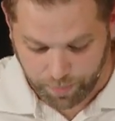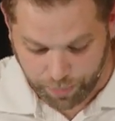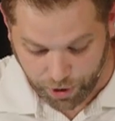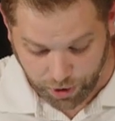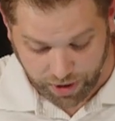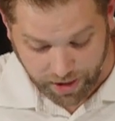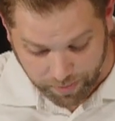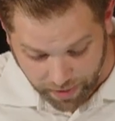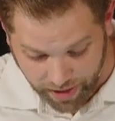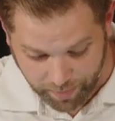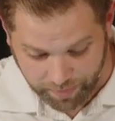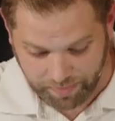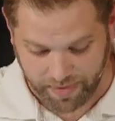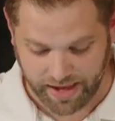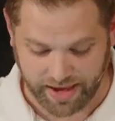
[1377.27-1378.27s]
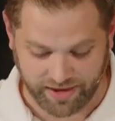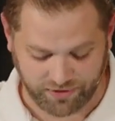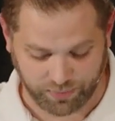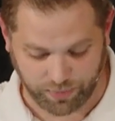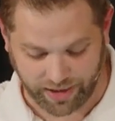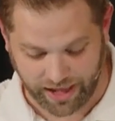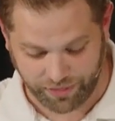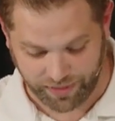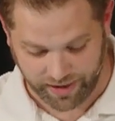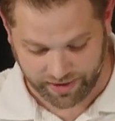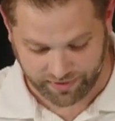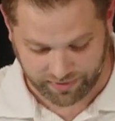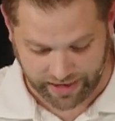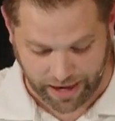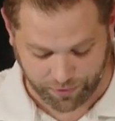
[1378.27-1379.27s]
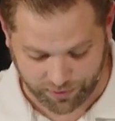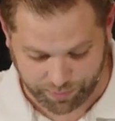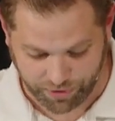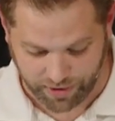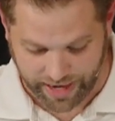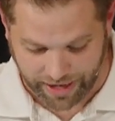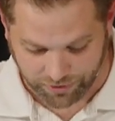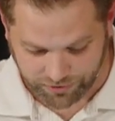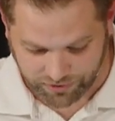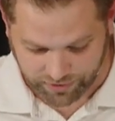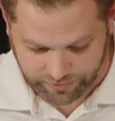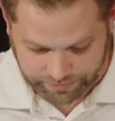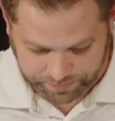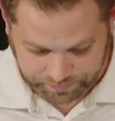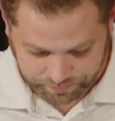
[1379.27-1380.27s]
Pergamum is what I think it's how it's pronounced.